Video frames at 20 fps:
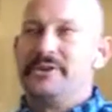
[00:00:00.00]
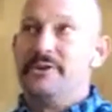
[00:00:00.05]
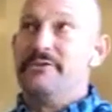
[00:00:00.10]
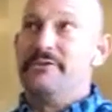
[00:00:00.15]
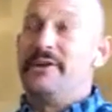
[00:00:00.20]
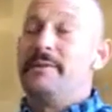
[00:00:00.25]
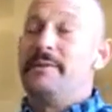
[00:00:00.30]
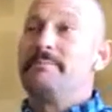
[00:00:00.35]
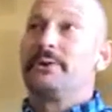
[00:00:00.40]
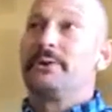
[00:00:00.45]

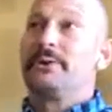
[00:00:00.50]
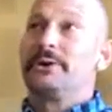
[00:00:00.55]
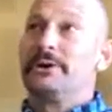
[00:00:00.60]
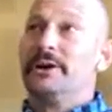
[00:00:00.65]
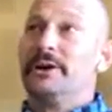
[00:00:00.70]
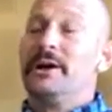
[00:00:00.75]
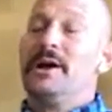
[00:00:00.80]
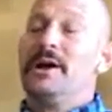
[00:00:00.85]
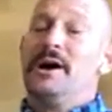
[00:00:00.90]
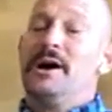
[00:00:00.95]
November
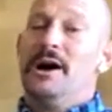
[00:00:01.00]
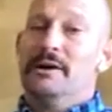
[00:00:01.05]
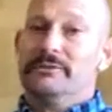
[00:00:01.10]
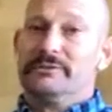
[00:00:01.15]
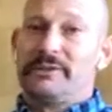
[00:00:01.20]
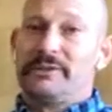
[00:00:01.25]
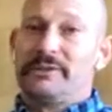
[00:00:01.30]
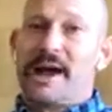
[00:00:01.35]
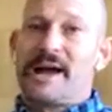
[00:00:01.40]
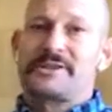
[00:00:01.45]
of
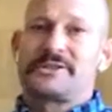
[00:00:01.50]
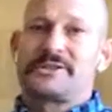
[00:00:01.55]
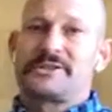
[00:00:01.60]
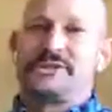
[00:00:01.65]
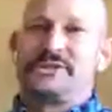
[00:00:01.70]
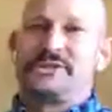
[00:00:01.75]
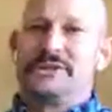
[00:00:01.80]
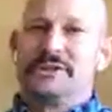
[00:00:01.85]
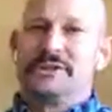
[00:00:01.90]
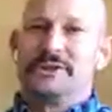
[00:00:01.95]
last
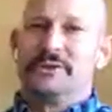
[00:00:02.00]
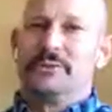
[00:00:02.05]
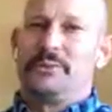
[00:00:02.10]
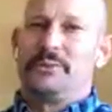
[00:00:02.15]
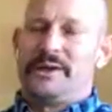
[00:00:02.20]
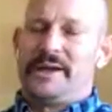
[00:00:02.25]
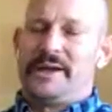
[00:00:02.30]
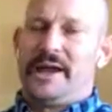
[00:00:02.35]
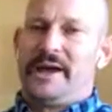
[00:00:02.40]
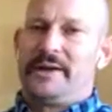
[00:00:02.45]
year,
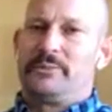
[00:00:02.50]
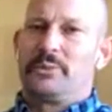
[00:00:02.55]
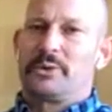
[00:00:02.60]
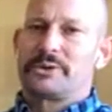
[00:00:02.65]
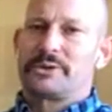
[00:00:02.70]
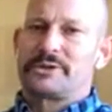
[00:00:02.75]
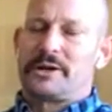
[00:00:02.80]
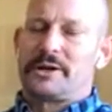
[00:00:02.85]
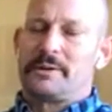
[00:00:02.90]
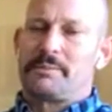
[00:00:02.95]
we had
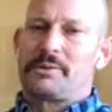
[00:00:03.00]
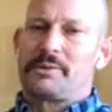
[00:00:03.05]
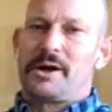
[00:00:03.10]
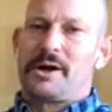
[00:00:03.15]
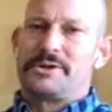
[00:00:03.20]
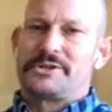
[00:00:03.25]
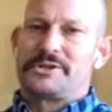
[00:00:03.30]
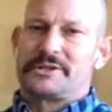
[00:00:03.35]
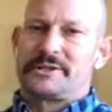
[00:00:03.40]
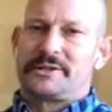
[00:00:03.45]
worked on a
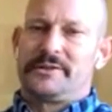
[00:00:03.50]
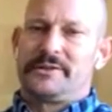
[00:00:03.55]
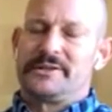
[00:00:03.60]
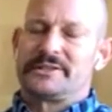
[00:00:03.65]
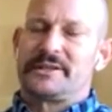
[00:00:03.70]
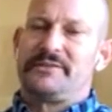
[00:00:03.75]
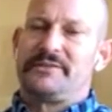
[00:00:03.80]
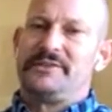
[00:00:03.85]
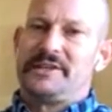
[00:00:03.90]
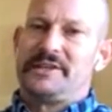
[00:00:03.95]
project on the
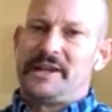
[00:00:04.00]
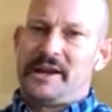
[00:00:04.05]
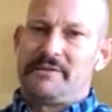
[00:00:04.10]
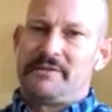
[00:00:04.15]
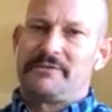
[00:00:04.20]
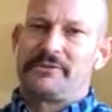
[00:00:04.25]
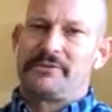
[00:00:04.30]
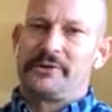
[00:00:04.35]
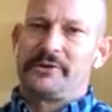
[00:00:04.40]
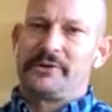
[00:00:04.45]
78
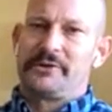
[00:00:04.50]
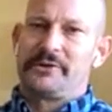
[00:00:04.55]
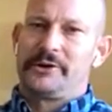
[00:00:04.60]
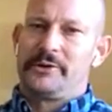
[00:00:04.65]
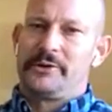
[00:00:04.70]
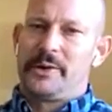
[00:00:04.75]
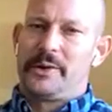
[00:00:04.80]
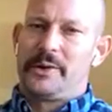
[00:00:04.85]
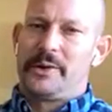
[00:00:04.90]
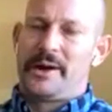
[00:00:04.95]

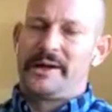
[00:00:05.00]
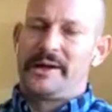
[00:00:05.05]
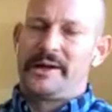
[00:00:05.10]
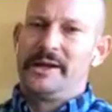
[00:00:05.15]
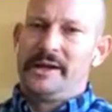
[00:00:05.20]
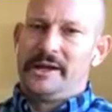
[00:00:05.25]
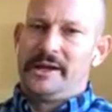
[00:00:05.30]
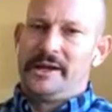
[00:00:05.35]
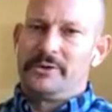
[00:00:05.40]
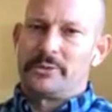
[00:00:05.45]
freeway
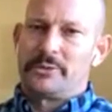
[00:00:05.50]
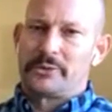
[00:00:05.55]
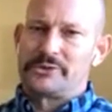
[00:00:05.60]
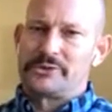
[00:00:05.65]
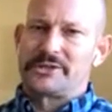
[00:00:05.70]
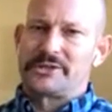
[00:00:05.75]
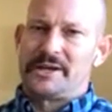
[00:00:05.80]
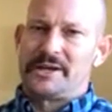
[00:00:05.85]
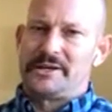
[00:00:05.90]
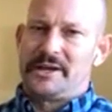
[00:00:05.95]
in northern
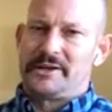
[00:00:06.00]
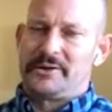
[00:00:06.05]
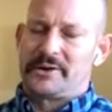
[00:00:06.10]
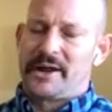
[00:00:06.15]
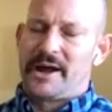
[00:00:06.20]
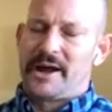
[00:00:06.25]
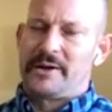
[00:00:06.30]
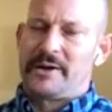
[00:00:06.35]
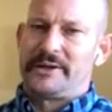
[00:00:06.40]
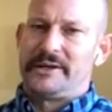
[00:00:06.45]
San Diego
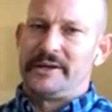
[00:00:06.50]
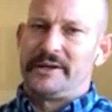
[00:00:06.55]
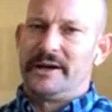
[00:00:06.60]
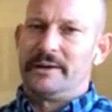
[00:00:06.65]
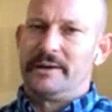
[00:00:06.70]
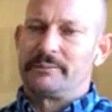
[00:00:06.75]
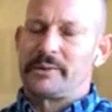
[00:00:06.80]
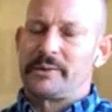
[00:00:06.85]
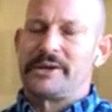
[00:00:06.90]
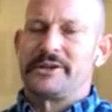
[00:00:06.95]
County,
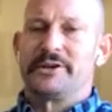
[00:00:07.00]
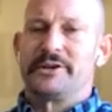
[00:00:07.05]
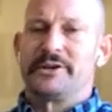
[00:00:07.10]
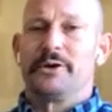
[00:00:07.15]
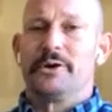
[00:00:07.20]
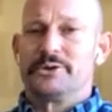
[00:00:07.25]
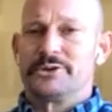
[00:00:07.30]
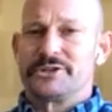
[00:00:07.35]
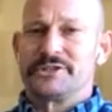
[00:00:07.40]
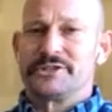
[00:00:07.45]
right near
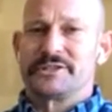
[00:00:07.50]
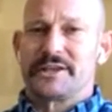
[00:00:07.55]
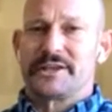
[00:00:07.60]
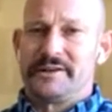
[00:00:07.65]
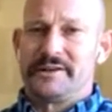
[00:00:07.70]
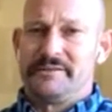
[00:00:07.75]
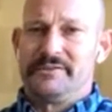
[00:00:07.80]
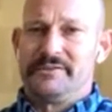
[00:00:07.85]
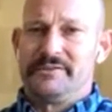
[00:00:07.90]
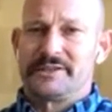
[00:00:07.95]

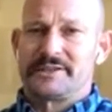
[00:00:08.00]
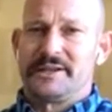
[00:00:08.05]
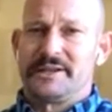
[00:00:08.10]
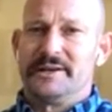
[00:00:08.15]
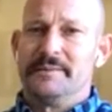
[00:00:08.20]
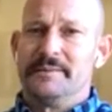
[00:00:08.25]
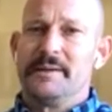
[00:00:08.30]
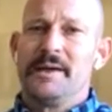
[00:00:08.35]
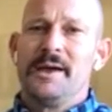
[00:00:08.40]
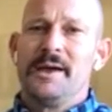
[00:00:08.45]
Oceanside and Vista.